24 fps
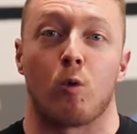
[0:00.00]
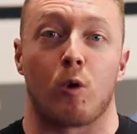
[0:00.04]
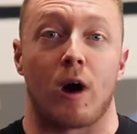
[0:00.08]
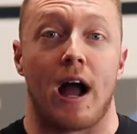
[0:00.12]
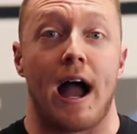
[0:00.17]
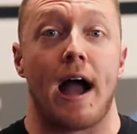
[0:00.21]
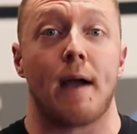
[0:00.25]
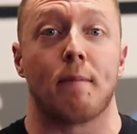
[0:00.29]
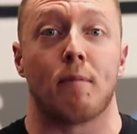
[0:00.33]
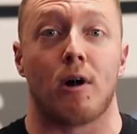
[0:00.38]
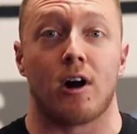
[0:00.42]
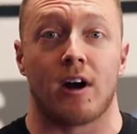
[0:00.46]
were
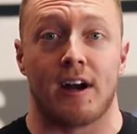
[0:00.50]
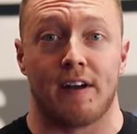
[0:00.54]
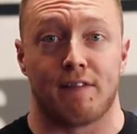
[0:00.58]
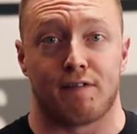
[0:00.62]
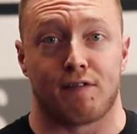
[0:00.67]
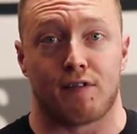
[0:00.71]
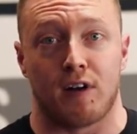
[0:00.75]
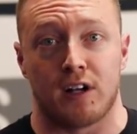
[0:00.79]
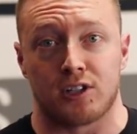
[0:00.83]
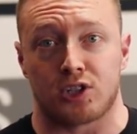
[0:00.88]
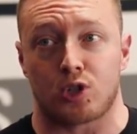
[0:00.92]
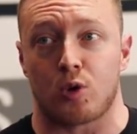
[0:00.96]
high bar and
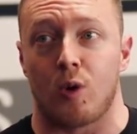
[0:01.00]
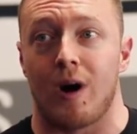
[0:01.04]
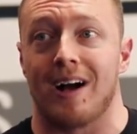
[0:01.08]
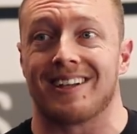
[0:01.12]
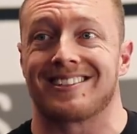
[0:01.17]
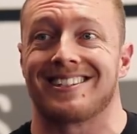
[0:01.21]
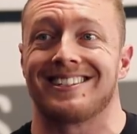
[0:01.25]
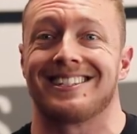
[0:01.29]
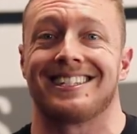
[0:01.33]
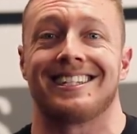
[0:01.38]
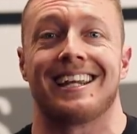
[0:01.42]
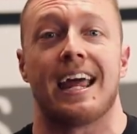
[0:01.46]
front
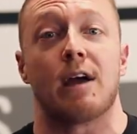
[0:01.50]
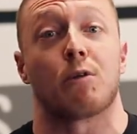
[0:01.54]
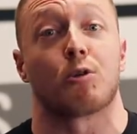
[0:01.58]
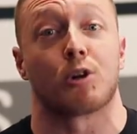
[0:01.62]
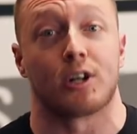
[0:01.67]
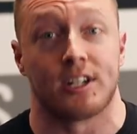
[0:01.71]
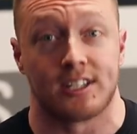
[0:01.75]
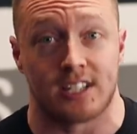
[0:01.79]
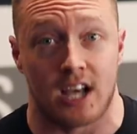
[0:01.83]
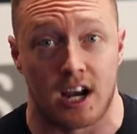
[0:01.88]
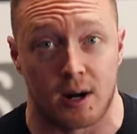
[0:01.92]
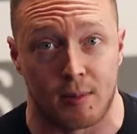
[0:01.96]
squats. And today we're
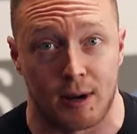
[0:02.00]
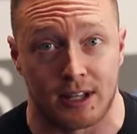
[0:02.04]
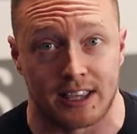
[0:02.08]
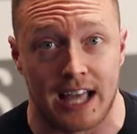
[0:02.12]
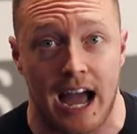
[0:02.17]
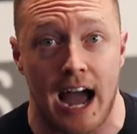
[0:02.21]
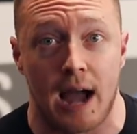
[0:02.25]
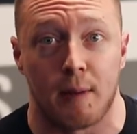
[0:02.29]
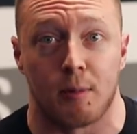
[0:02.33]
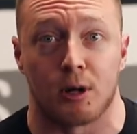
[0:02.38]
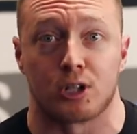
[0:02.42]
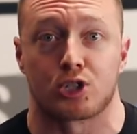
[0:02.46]
gonna talk about the
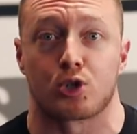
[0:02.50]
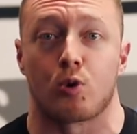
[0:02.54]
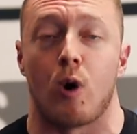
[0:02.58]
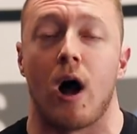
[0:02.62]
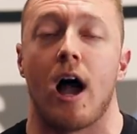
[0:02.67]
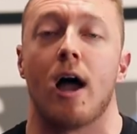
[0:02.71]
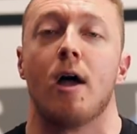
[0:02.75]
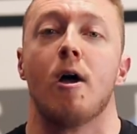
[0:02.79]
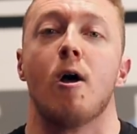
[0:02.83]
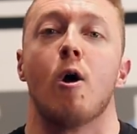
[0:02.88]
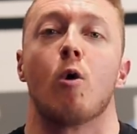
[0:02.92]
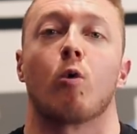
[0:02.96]
high bar
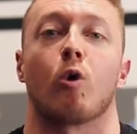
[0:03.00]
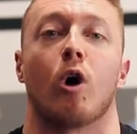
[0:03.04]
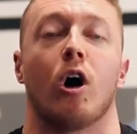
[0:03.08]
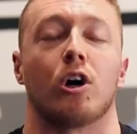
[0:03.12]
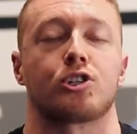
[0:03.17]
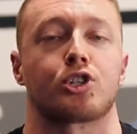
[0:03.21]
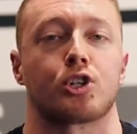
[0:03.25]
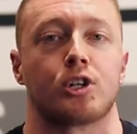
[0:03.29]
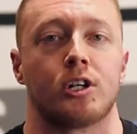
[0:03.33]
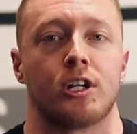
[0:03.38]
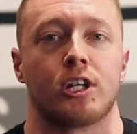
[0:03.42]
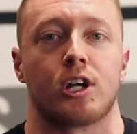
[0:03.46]
squat. We're
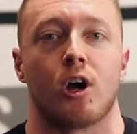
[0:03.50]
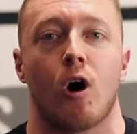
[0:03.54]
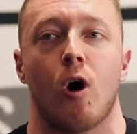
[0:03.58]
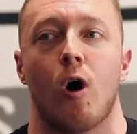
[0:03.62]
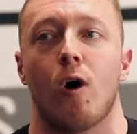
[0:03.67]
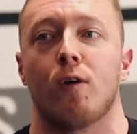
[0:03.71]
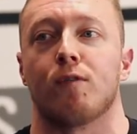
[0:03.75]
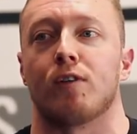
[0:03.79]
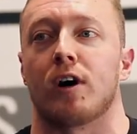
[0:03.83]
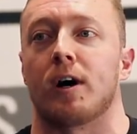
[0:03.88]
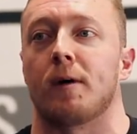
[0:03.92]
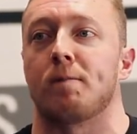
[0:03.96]
also gonna go
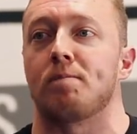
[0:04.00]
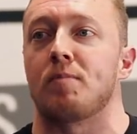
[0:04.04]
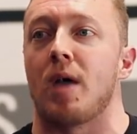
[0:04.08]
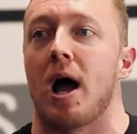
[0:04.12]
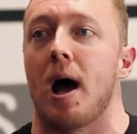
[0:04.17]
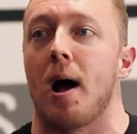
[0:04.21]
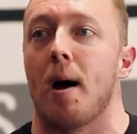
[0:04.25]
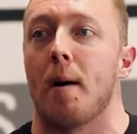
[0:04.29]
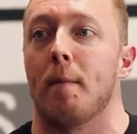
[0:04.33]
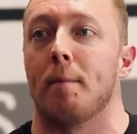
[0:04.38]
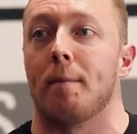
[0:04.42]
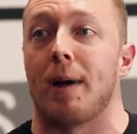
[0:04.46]
over
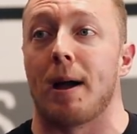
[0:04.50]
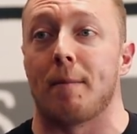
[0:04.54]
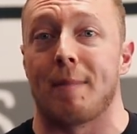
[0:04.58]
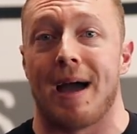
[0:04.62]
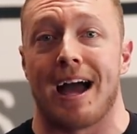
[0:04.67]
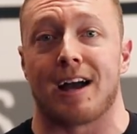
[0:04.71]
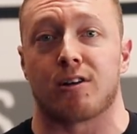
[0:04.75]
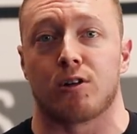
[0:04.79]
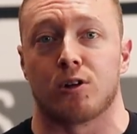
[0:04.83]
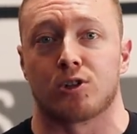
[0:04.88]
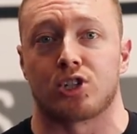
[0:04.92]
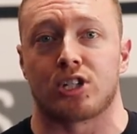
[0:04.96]
my
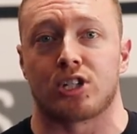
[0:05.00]
macro